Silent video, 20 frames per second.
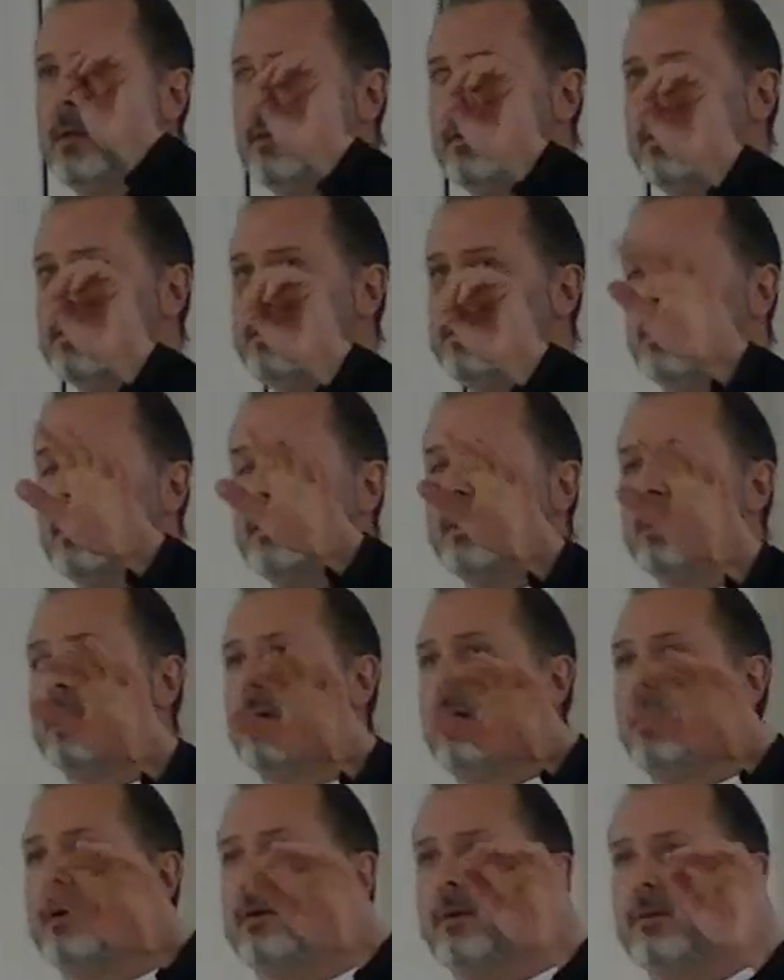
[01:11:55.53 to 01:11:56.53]
the
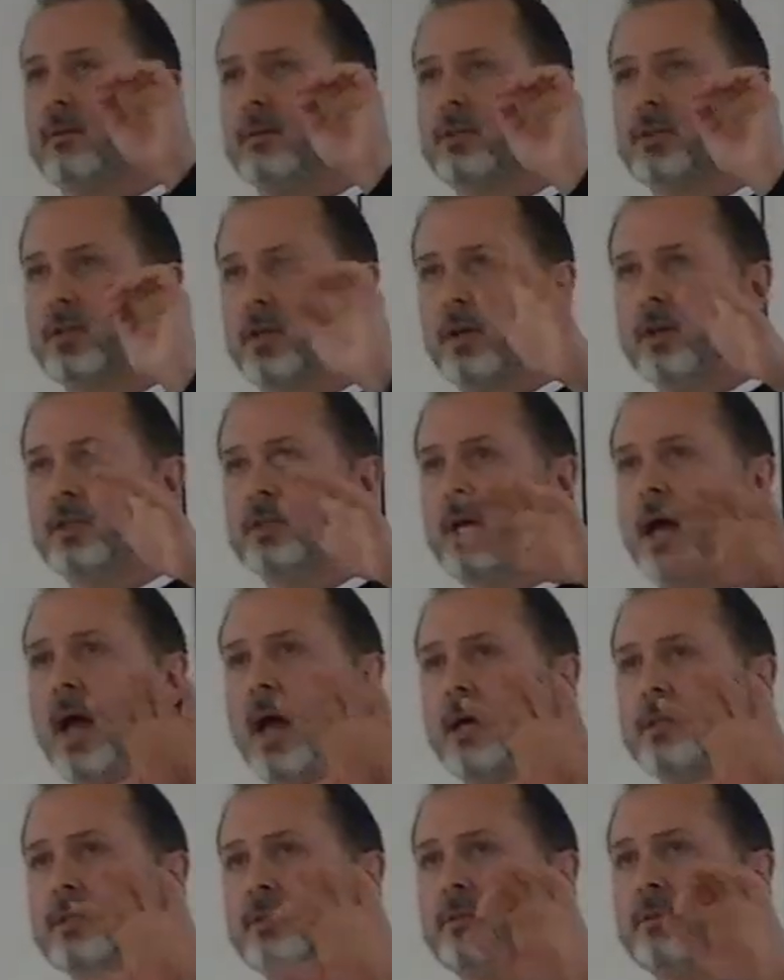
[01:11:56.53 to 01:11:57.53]
synagogue or the church
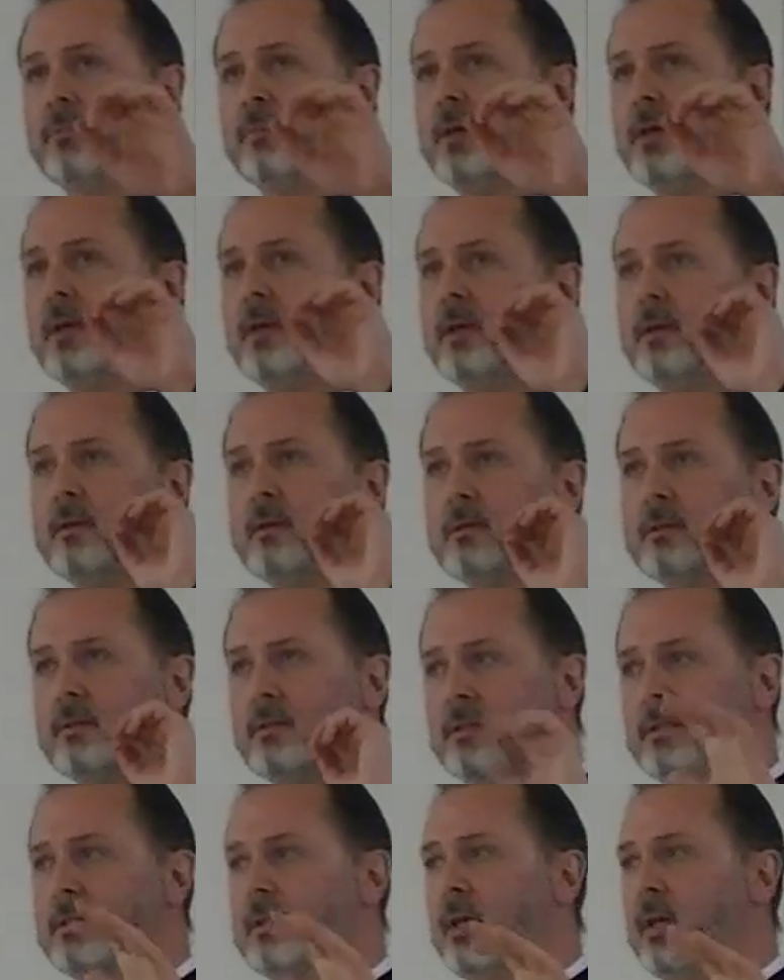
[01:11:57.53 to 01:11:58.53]
has to be
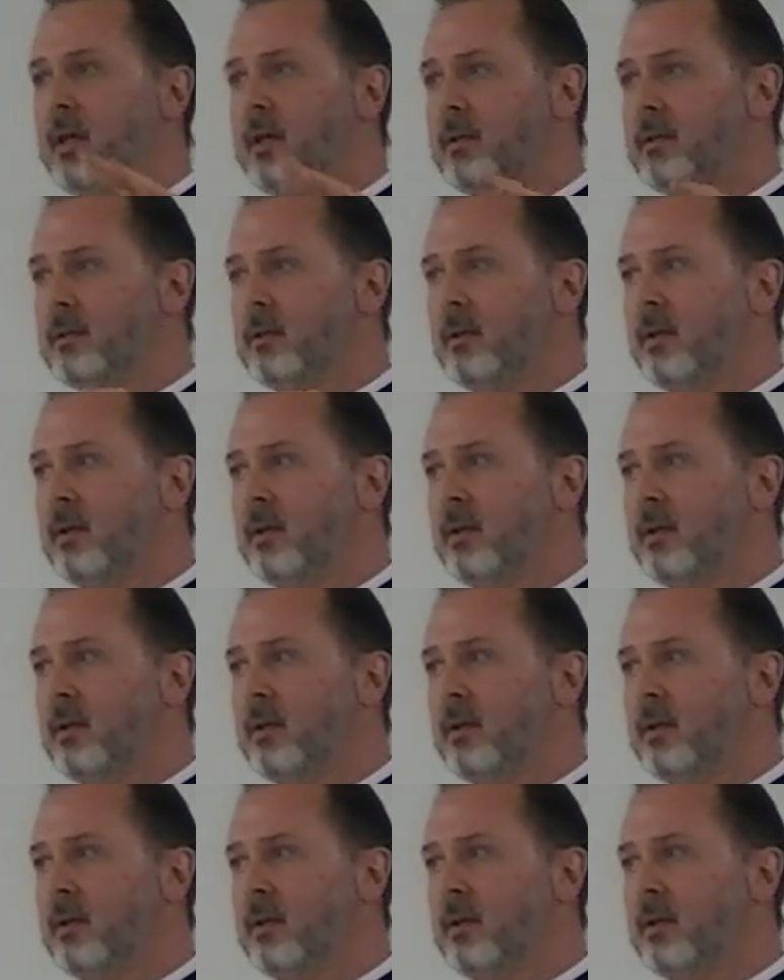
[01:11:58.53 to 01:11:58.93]
sustained.